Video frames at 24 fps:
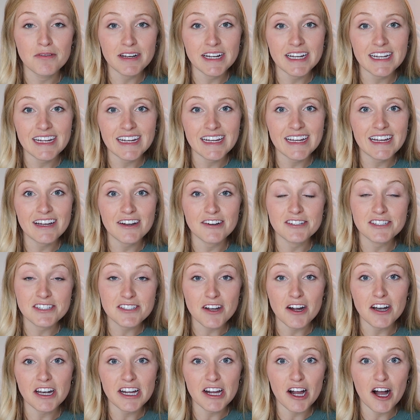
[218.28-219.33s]
reading or
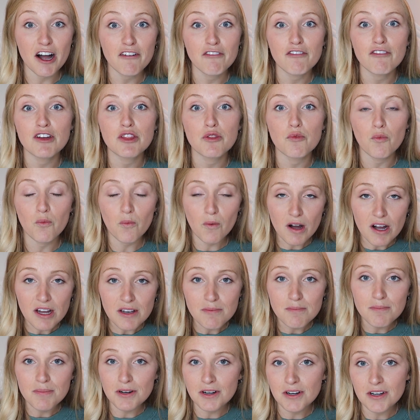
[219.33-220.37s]
starting off with
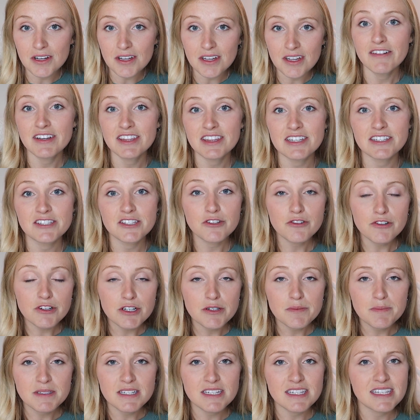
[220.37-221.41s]
one book with this
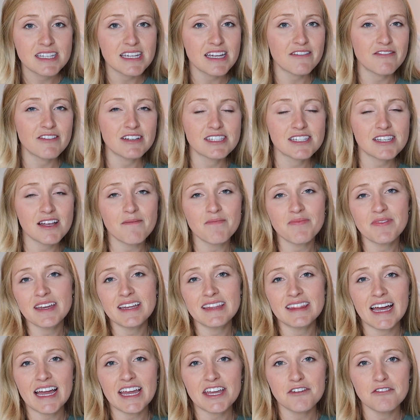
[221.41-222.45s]
group to see if it's something
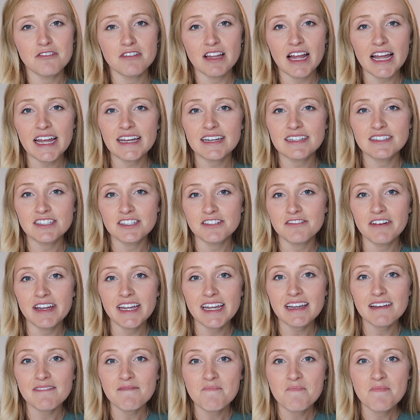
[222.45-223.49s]
that you like
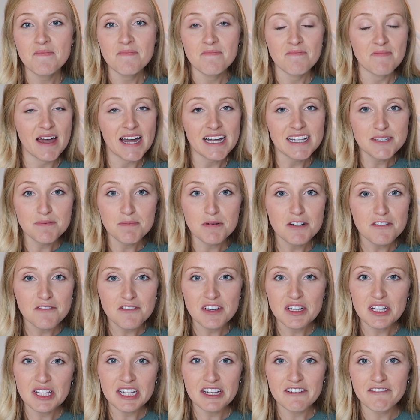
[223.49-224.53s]
doing, that's
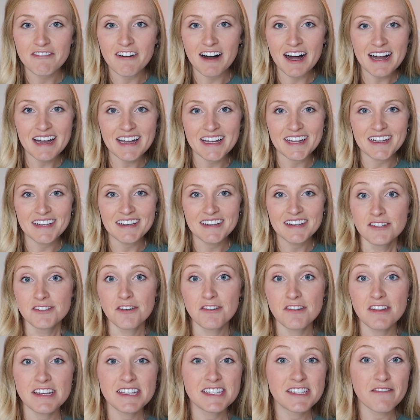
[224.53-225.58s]
perfectly fine. So
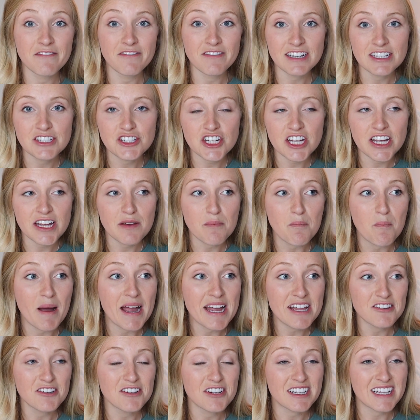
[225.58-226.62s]
this vision
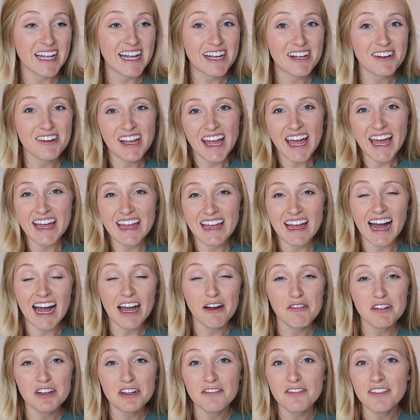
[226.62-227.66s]
might look like, okay, I
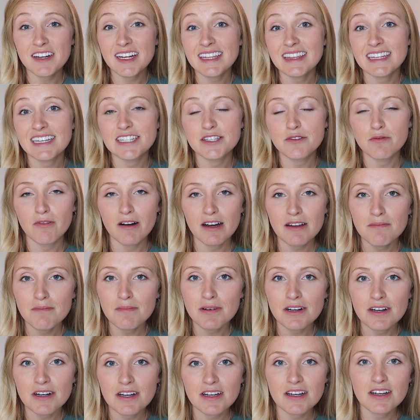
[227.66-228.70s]
want to read this one
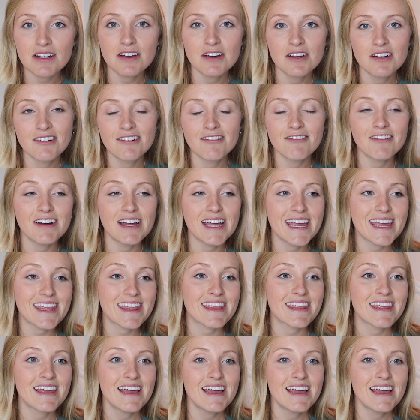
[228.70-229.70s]
book with